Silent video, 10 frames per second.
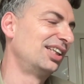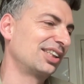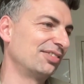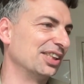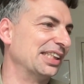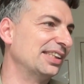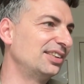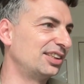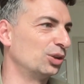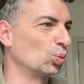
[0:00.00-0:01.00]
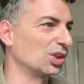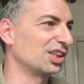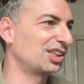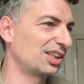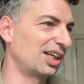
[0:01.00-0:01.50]
kind of an easy
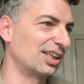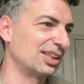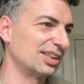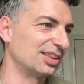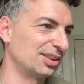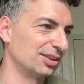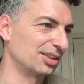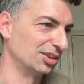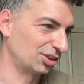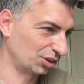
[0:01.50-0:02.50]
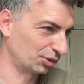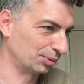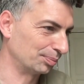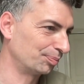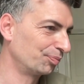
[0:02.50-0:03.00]
work uh, to
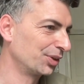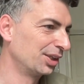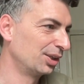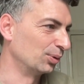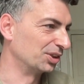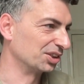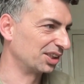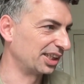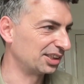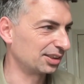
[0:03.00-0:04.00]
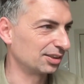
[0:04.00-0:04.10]
consume, which is nice.